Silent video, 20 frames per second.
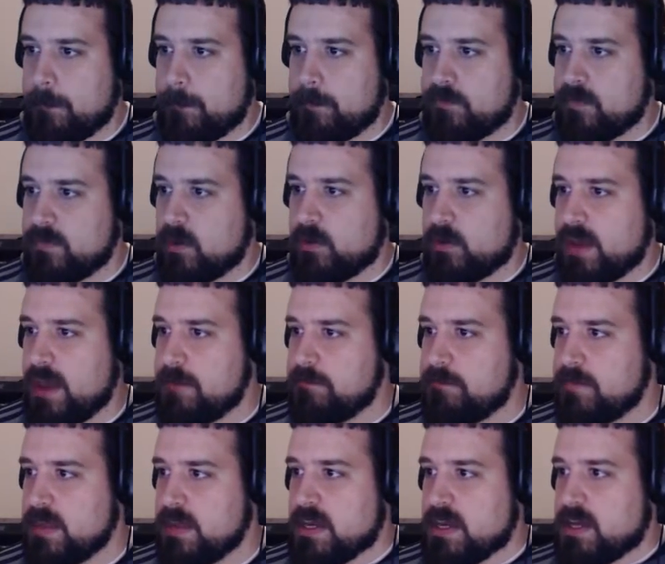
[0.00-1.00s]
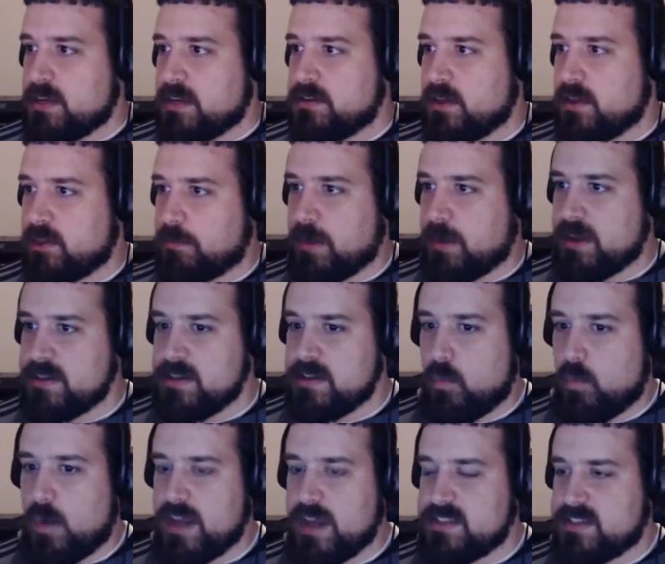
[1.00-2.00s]
Okay, another button.
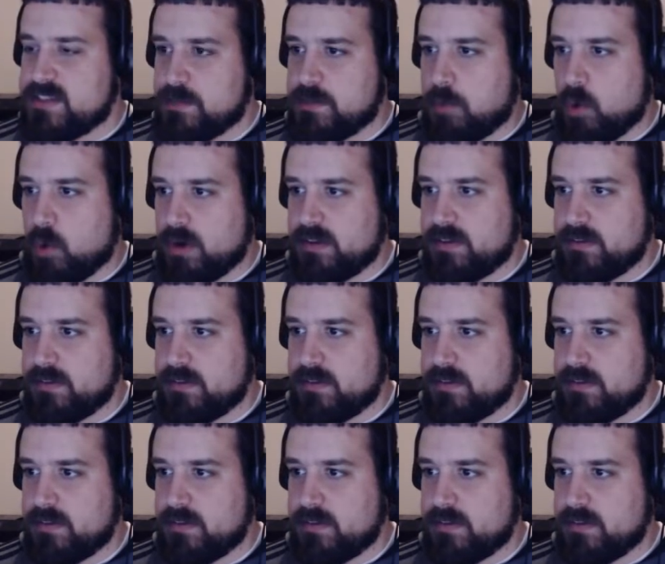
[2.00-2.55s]
White says abort.